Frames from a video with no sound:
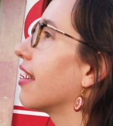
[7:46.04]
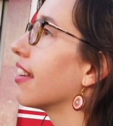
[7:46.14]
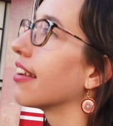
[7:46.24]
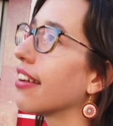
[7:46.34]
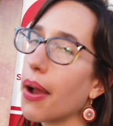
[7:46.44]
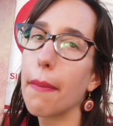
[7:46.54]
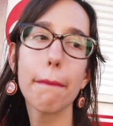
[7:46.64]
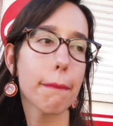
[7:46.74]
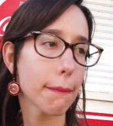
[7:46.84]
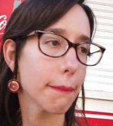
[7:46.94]
And from what
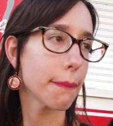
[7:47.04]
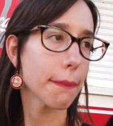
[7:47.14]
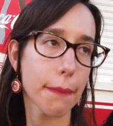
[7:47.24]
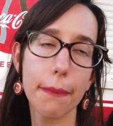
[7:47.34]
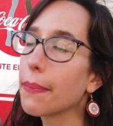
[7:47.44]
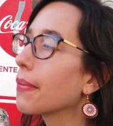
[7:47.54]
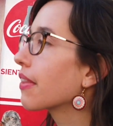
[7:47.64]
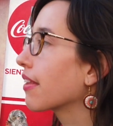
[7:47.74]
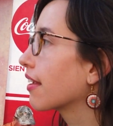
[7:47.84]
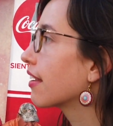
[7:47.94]
I heard from people
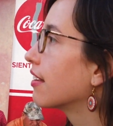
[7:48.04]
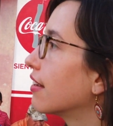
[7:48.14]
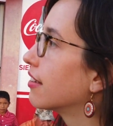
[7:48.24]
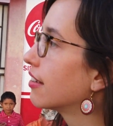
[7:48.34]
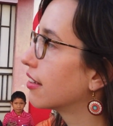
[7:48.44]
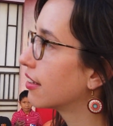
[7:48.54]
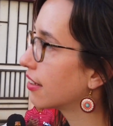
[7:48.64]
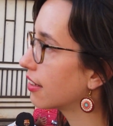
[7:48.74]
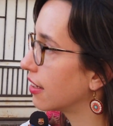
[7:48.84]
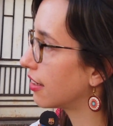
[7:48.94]
around us talking, a
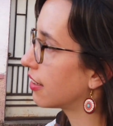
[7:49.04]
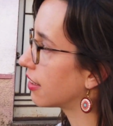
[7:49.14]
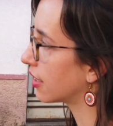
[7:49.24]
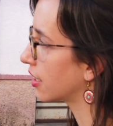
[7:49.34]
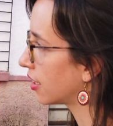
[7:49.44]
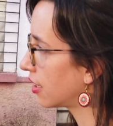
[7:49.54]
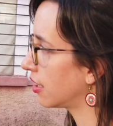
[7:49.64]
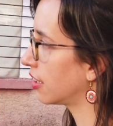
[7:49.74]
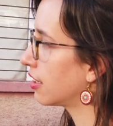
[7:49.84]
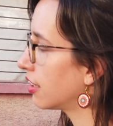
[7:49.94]
lot of regional
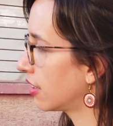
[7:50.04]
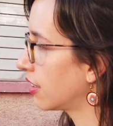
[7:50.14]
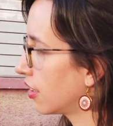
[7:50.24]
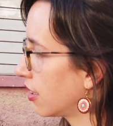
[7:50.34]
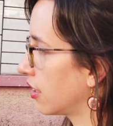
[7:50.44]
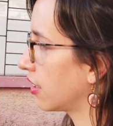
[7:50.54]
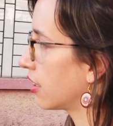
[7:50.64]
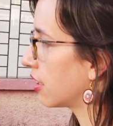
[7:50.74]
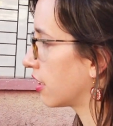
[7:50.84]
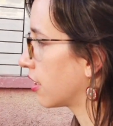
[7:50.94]
tourists from other parts of Central
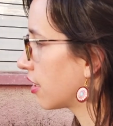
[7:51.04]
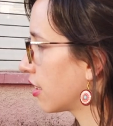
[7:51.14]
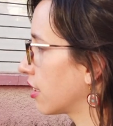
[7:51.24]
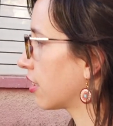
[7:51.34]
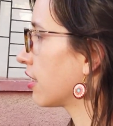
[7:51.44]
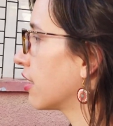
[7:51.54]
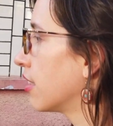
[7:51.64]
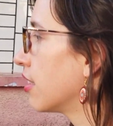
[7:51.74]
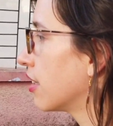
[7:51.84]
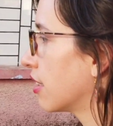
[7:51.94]
America and from other parts
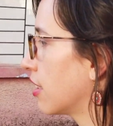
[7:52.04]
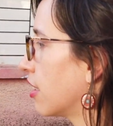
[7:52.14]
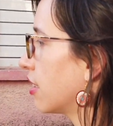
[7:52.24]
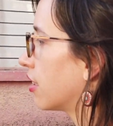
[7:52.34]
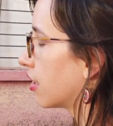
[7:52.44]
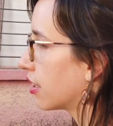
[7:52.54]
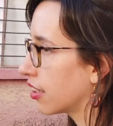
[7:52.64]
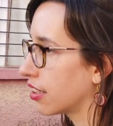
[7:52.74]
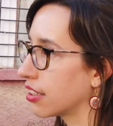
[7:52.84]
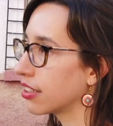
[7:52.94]
of El Salvador
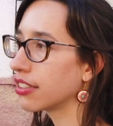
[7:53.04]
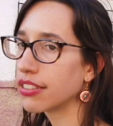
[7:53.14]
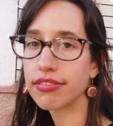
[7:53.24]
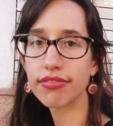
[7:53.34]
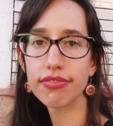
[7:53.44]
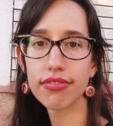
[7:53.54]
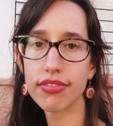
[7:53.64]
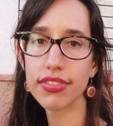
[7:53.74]
actually come here as